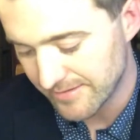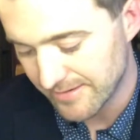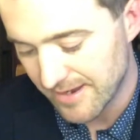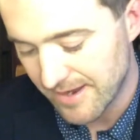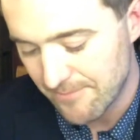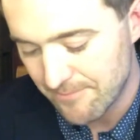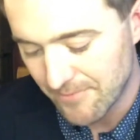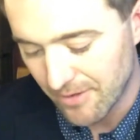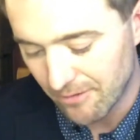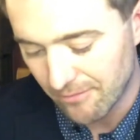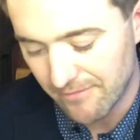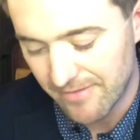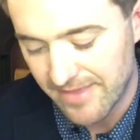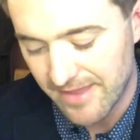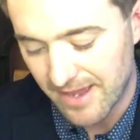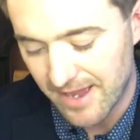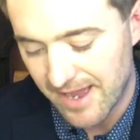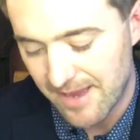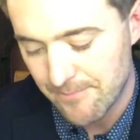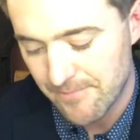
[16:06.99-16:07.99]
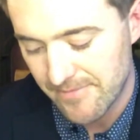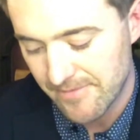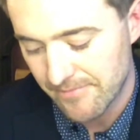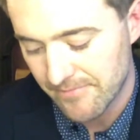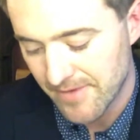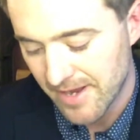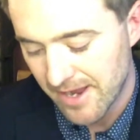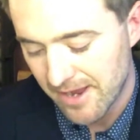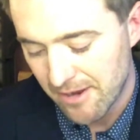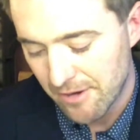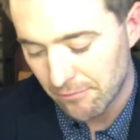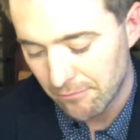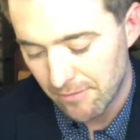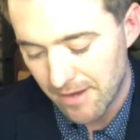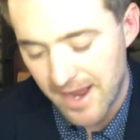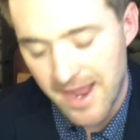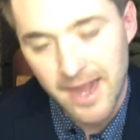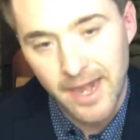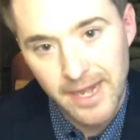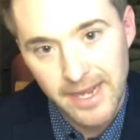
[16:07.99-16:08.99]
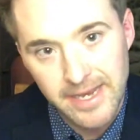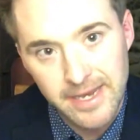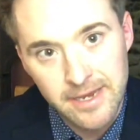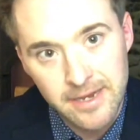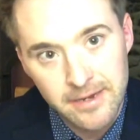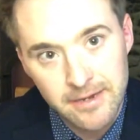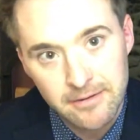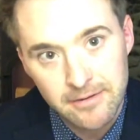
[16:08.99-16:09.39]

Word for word: I'm, not, I'm rarely